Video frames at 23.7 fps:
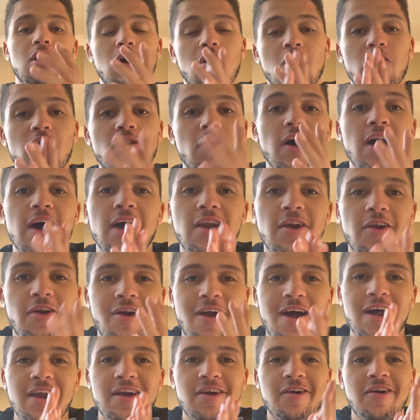
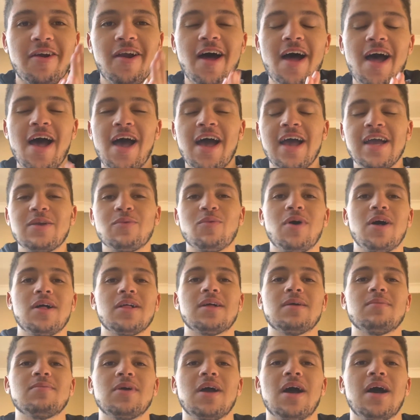Alright.
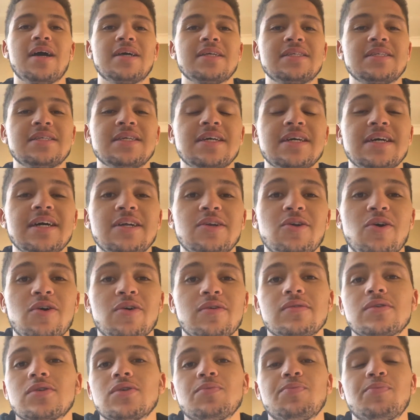Welcome guys here at
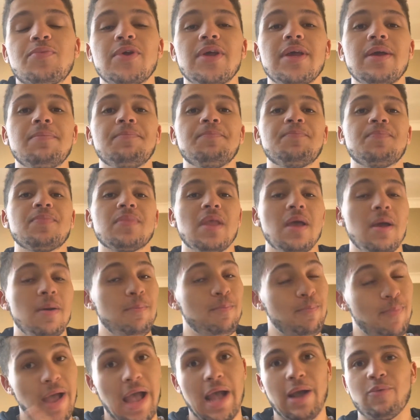Aqua Supreme,
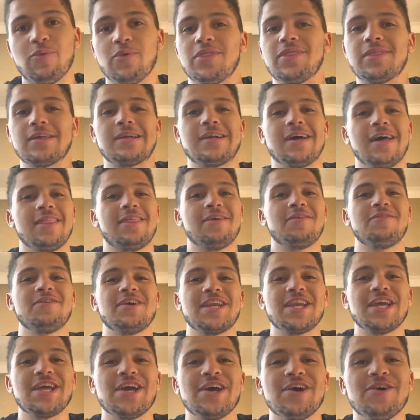back with another
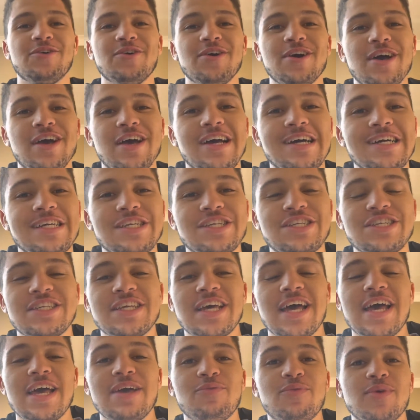video.
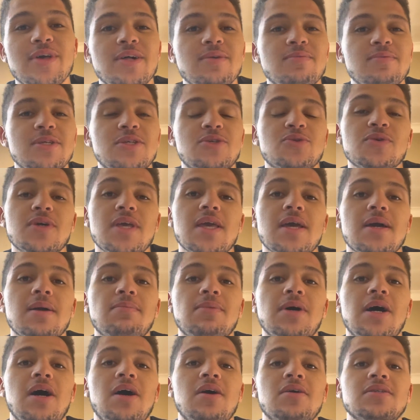Today we'll be talking
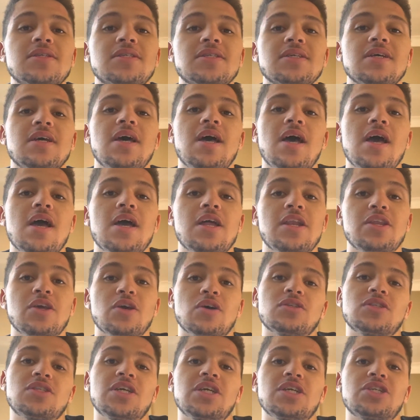about
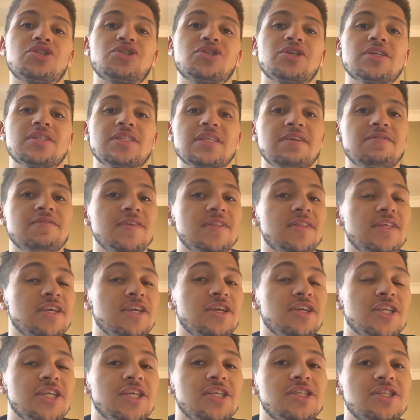neon tetras, everything
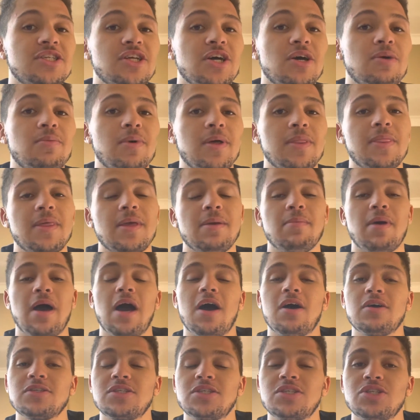you need to know about them,
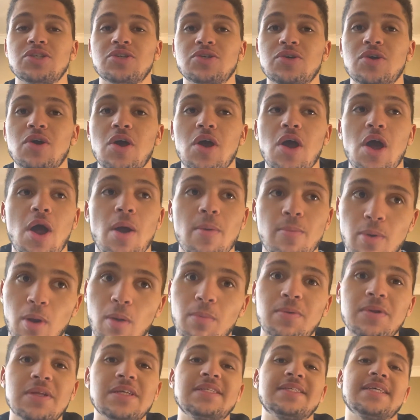how to
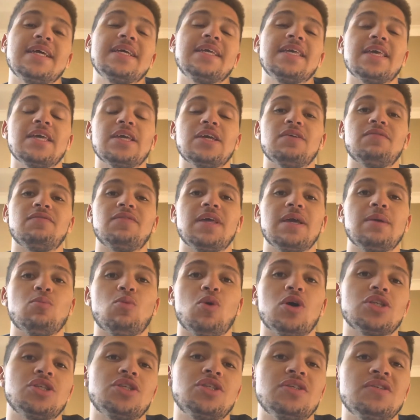properly take care of them,
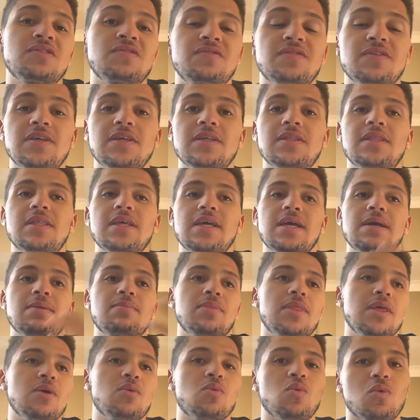what to feed
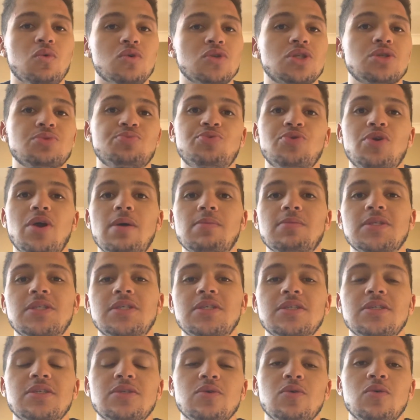them, their water
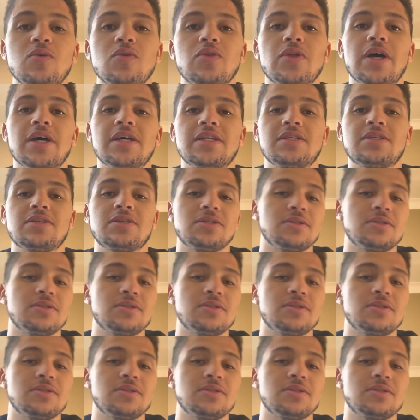parameters, all that